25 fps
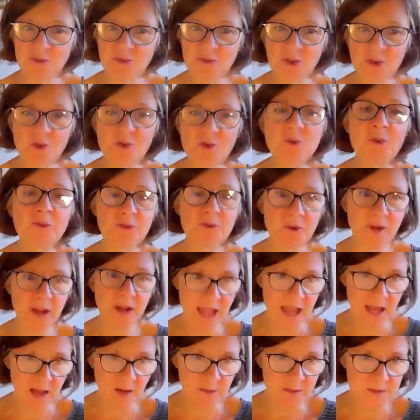2 or 3
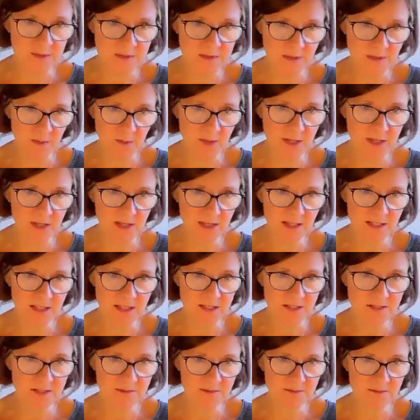hours a week in
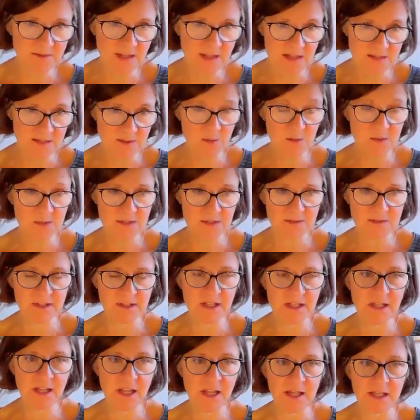each of their schools if
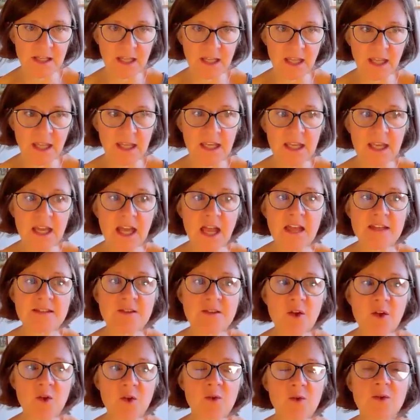they're lucky.
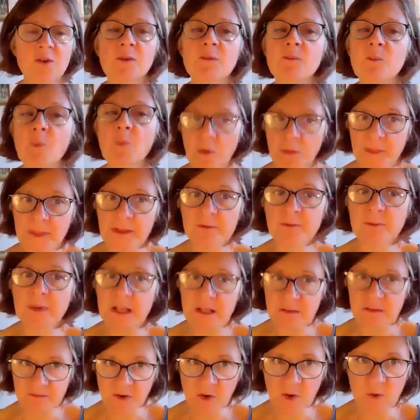So what they've
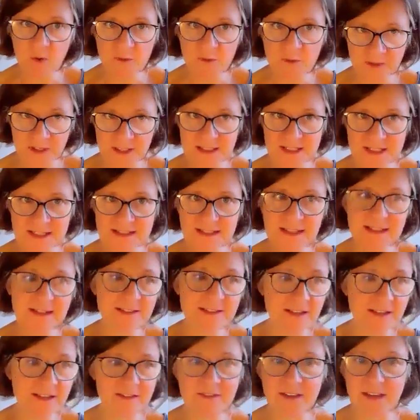been involved in is things
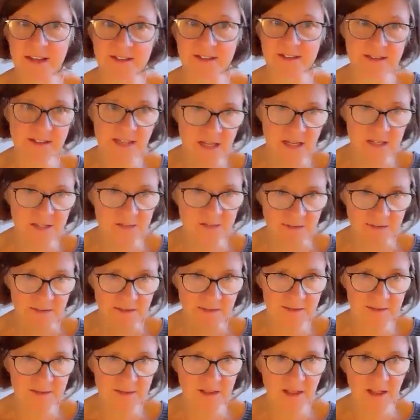like
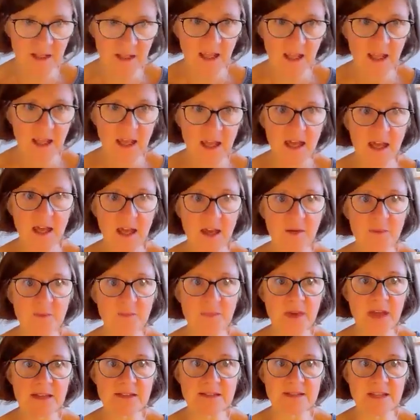vaccinations,
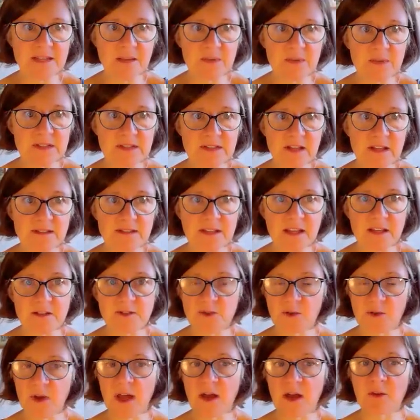and to some extent
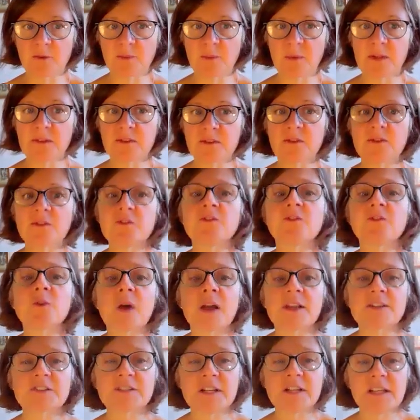sexual health, but to
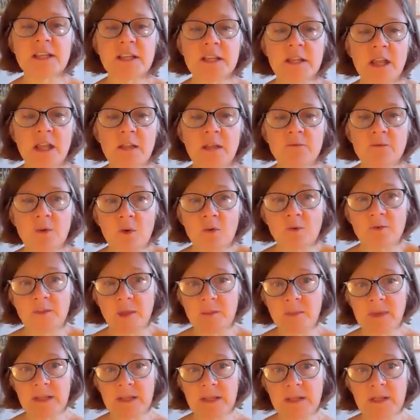actually involve
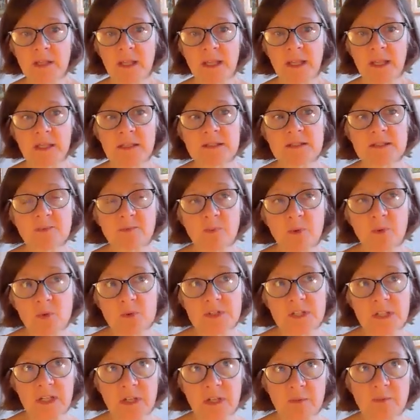them in
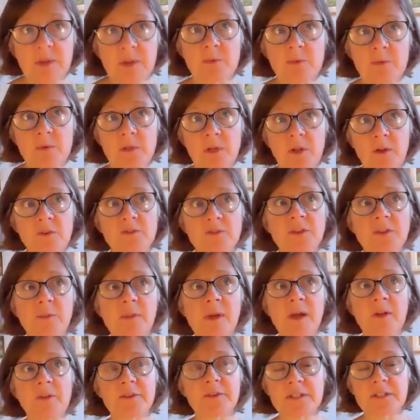supporting young people with long-term
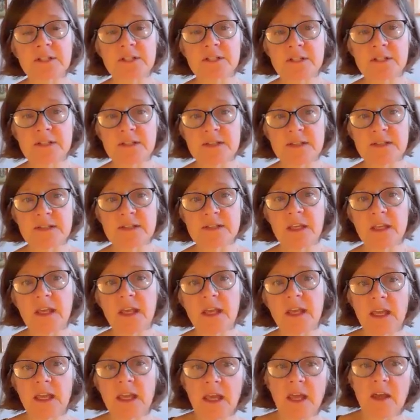health conditions is,
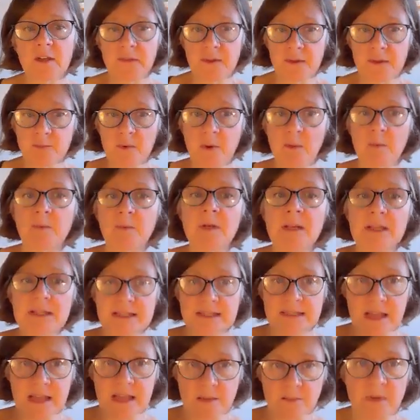I think, probably a
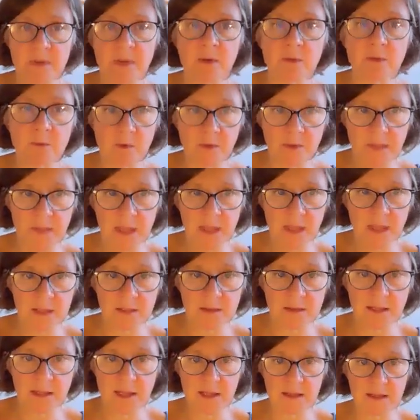step beyond what the
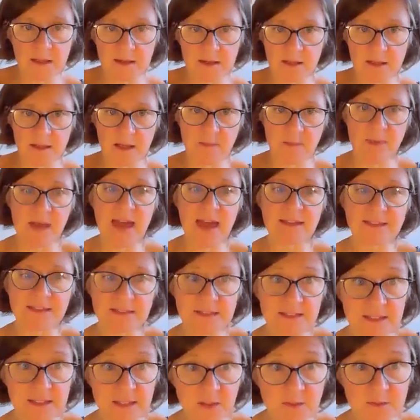
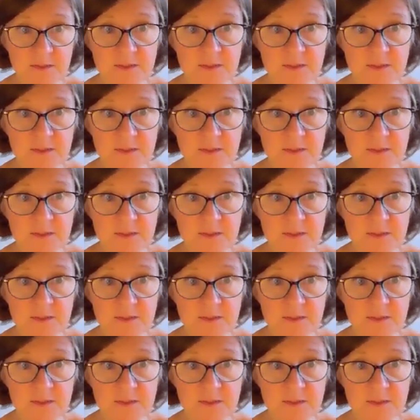capacity of